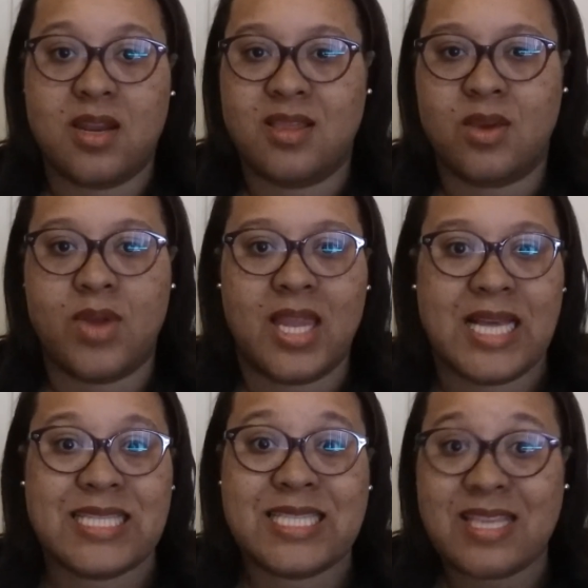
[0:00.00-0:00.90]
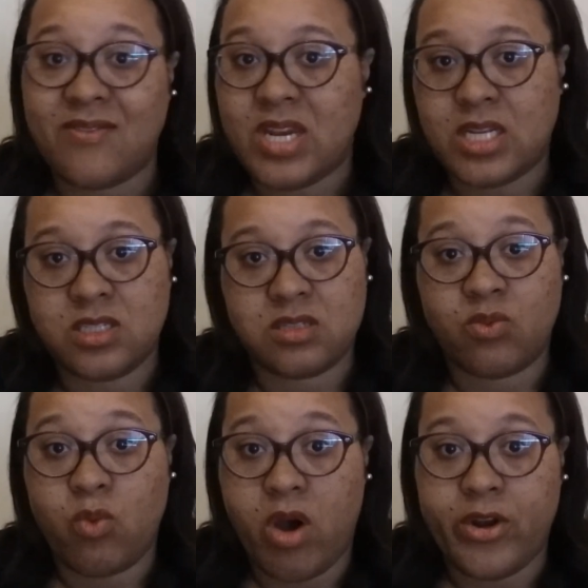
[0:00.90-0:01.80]
And I think we had like 7 inches
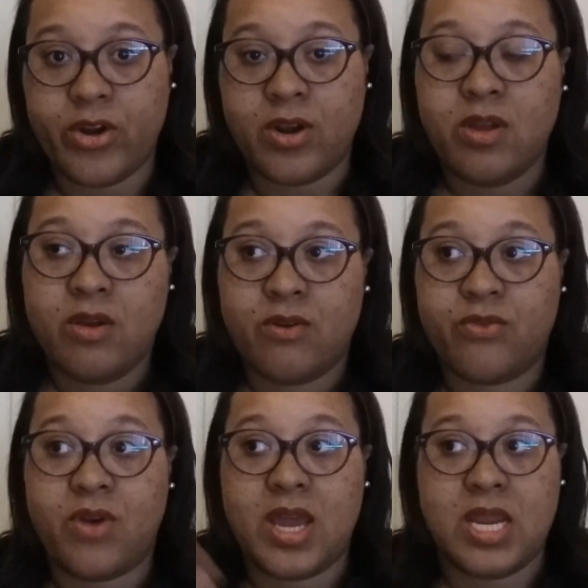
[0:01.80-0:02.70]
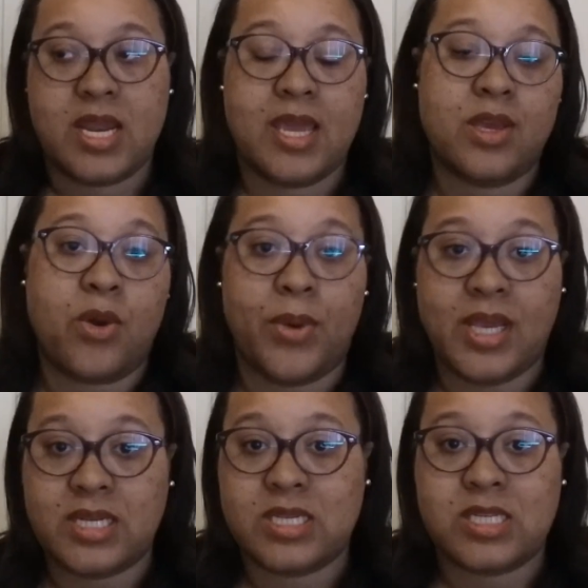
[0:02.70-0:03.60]
of water Friday night
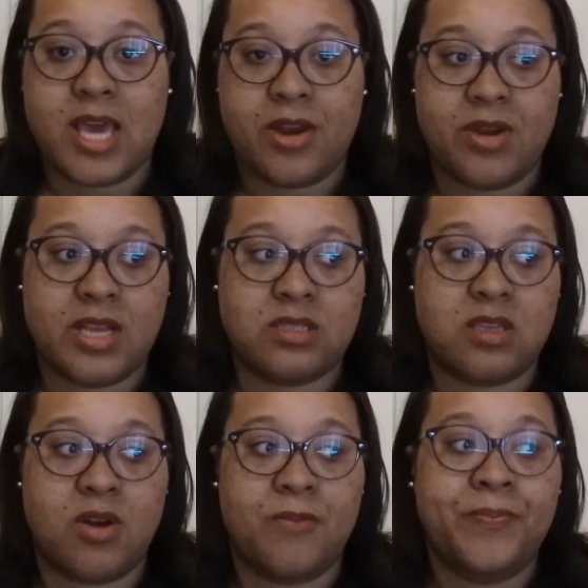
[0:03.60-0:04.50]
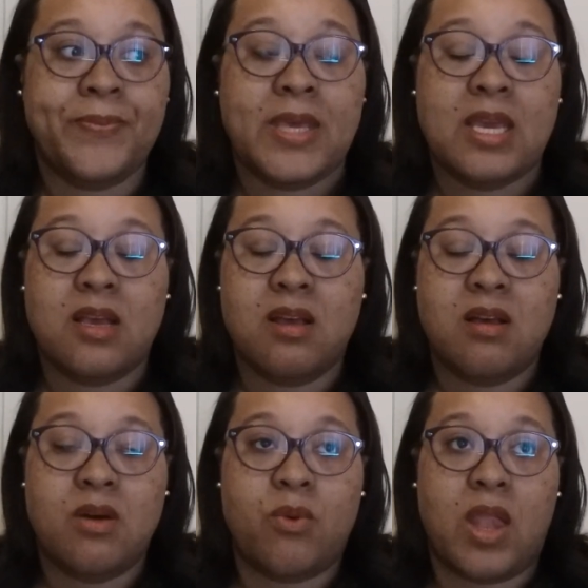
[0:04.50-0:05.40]
going into Saturday. So
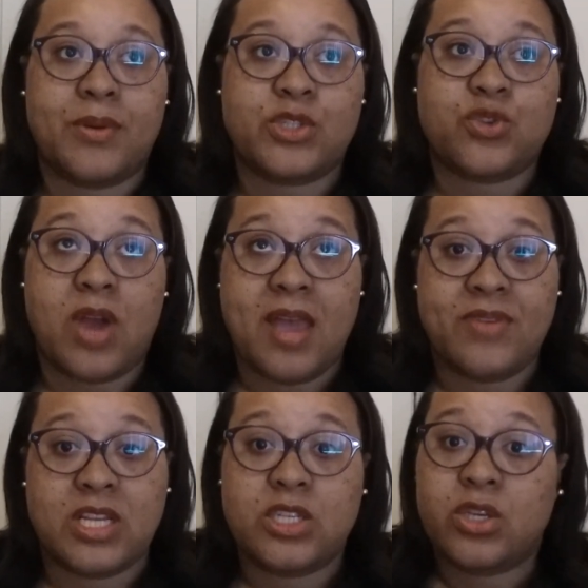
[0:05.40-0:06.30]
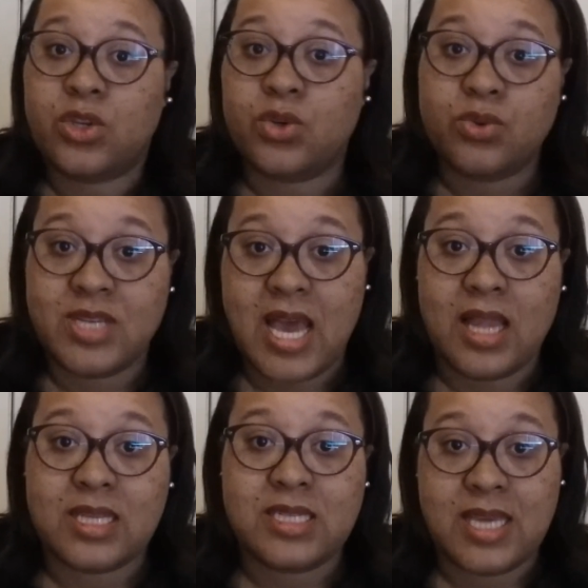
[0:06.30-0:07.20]
while I was driving to
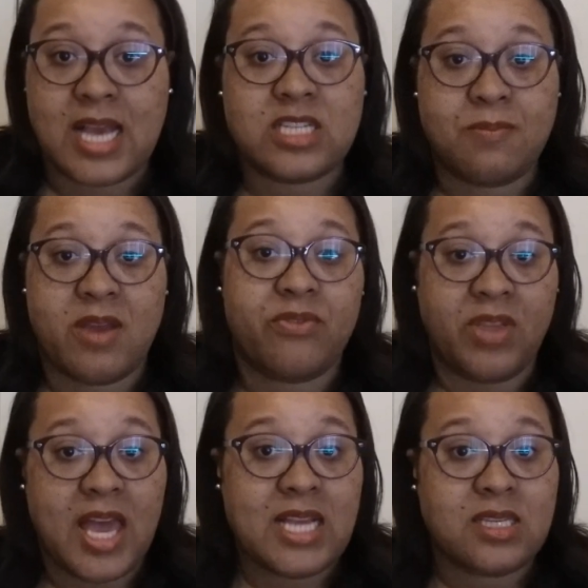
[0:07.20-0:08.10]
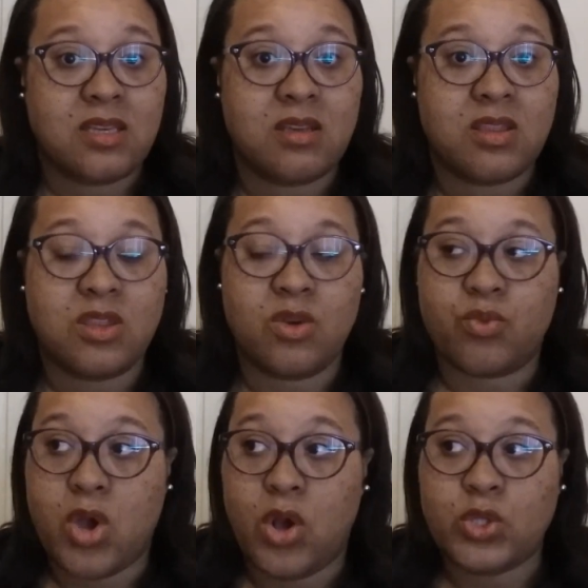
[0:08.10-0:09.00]
Dallas to catch my flight, the
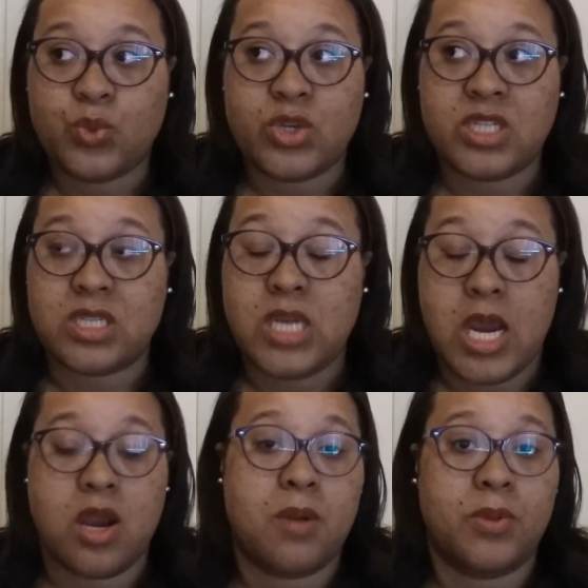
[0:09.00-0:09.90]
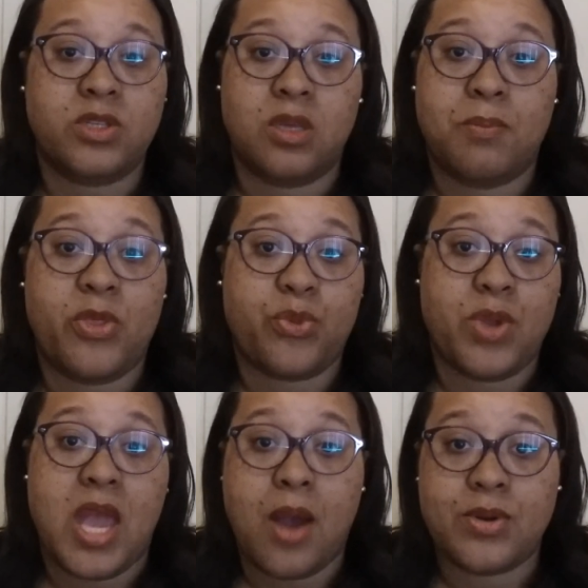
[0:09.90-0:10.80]
roads were just terrible. It took me
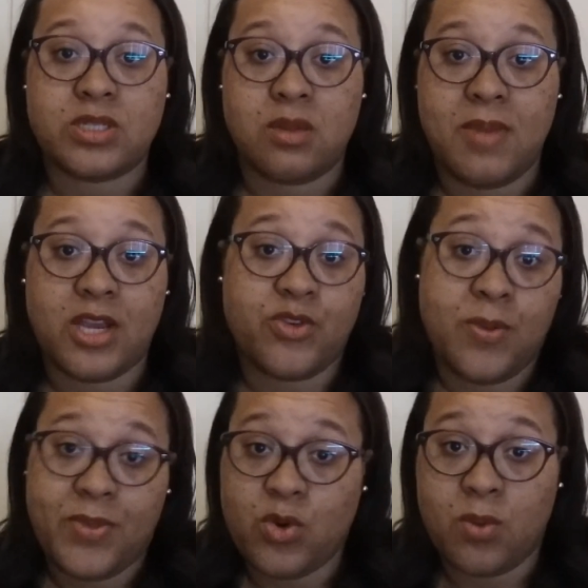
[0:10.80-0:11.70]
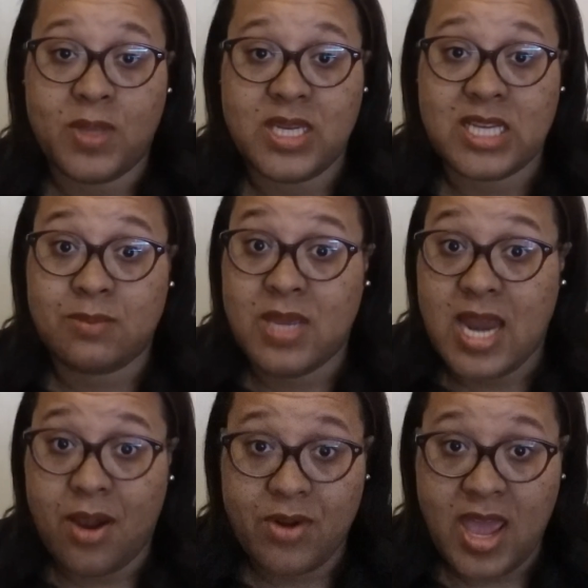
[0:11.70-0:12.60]
3 hours to make a trip that normally takes me an
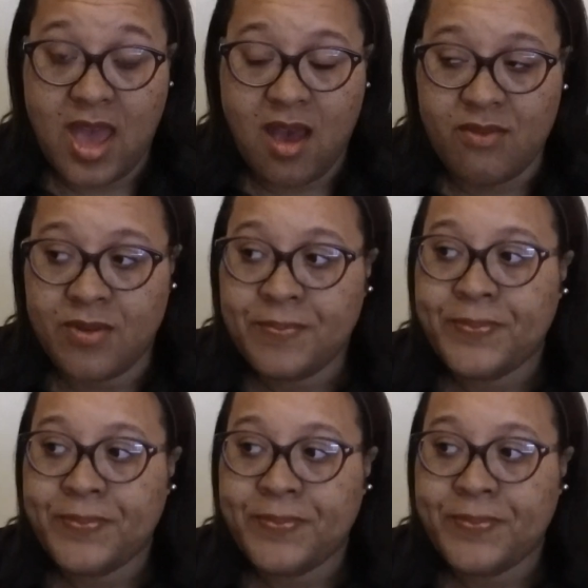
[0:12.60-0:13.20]
hour and a half.